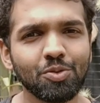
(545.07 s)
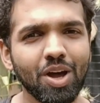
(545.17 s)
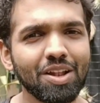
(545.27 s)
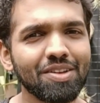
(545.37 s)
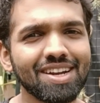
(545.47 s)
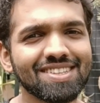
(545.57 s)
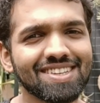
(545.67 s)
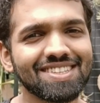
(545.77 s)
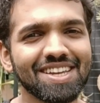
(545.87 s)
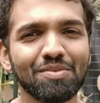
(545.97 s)
while we are
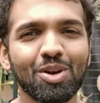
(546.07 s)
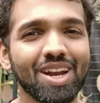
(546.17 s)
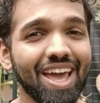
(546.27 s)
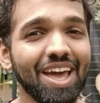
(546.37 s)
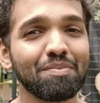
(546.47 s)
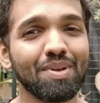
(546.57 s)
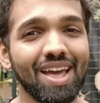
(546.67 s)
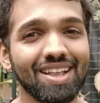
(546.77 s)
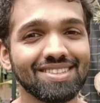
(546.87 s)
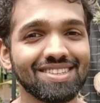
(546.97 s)
discussing about air
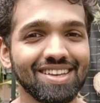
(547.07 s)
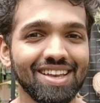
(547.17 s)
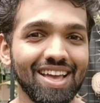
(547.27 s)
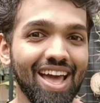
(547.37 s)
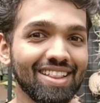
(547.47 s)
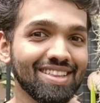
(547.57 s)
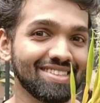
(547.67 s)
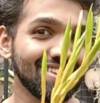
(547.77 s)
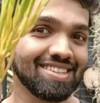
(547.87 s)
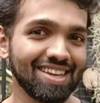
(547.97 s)
plants, and
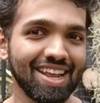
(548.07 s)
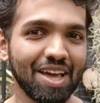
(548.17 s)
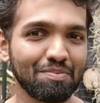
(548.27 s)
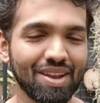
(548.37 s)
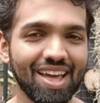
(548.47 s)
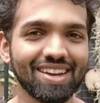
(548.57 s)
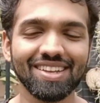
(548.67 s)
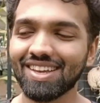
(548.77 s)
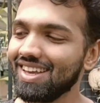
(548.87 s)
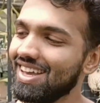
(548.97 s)
this is an air plant,
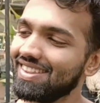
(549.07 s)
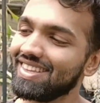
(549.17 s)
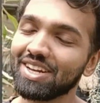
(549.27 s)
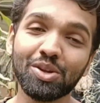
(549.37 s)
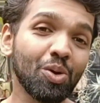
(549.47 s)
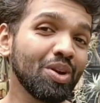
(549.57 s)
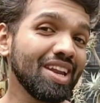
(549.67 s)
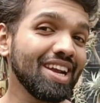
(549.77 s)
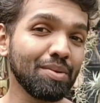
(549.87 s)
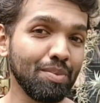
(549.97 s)
they don't
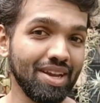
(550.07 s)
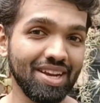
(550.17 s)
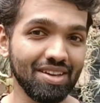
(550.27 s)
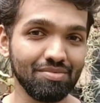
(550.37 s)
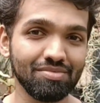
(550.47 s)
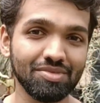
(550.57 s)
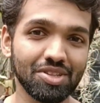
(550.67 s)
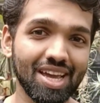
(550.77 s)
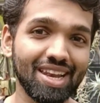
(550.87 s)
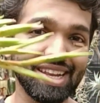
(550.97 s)
need medium.
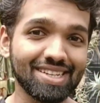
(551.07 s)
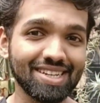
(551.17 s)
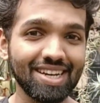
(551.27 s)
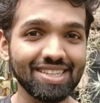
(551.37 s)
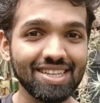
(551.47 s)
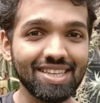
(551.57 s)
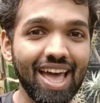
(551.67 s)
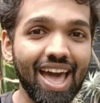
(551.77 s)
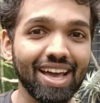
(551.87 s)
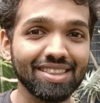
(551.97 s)
You can literally just
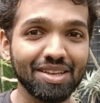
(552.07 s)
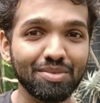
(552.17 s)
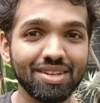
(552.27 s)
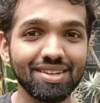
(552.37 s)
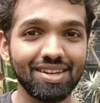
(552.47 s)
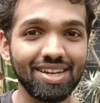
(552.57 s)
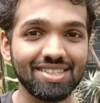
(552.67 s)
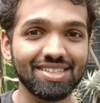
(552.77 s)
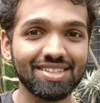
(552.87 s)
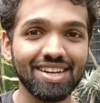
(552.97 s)
hang them in a
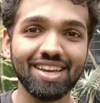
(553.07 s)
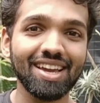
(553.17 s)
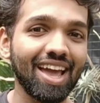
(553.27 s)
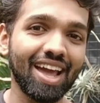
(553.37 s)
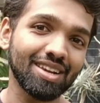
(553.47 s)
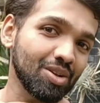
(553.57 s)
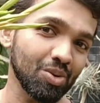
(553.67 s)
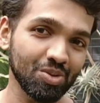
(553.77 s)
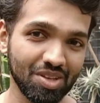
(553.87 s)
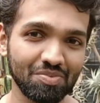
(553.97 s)
string and
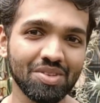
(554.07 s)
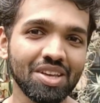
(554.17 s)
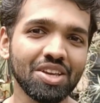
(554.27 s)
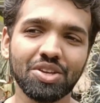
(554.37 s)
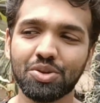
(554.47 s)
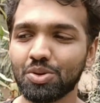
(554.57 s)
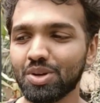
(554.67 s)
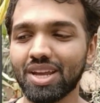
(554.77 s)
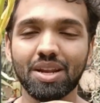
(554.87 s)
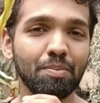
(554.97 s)
grow them. You don't
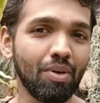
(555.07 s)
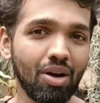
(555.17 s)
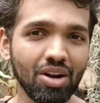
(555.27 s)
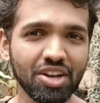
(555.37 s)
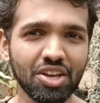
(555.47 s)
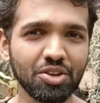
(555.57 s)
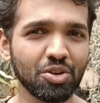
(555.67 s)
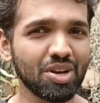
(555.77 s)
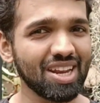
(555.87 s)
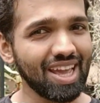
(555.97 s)
need a pot. You
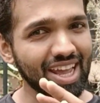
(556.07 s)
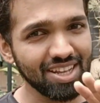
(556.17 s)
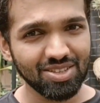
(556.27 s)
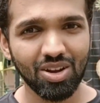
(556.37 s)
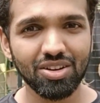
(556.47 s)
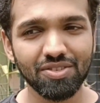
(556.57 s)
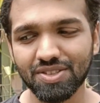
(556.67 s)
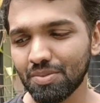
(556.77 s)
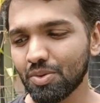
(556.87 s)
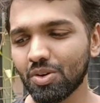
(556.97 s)
don't need any sort of
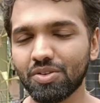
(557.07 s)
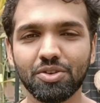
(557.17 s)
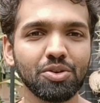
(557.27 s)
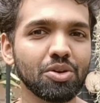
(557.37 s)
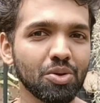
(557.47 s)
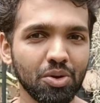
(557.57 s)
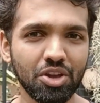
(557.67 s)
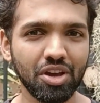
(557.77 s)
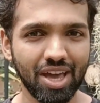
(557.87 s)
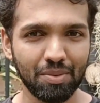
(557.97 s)
support to grow
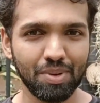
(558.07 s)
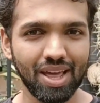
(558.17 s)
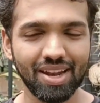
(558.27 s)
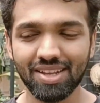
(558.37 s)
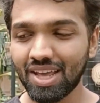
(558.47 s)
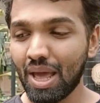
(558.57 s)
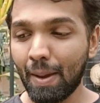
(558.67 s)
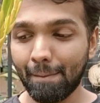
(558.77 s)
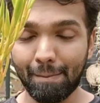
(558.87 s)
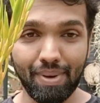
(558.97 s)
your air plant.
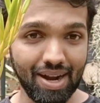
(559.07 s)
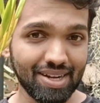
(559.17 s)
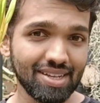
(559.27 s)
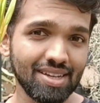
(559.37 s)
But